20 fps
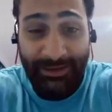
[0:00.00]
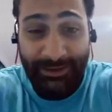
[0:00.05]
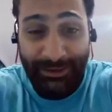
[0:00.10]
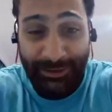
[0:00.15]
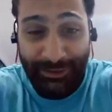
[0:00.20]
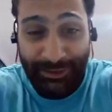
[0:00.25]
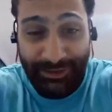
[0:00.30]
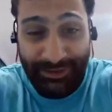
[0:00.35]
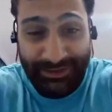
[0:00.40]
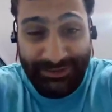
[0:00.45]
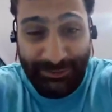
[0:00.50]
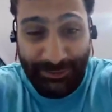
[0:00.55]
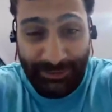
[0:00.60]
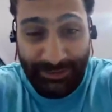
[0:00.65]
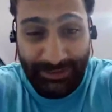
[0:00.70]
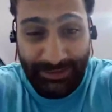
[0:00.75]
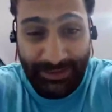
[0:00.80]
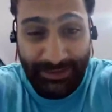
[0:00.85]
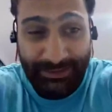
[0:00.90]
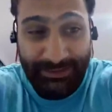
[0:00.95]
girl as
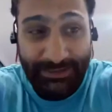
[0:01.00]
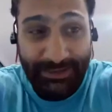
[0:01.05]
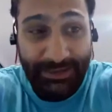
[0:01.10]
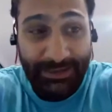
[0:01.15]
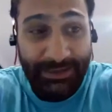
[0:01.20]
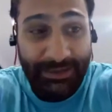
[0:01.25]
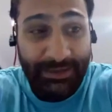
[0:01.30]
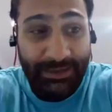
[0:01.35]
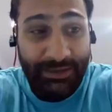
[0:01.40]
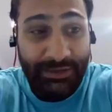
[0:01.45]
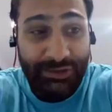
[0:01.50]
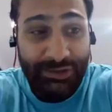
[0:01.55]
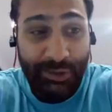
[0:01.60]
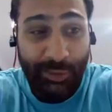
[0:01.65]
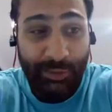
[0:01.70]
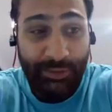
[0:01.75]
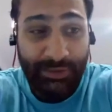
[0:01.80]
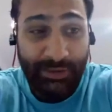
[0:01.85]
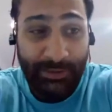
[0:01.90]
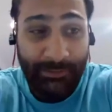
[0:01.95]
well and show
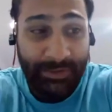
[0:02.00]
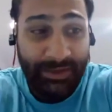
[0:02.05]
it to him,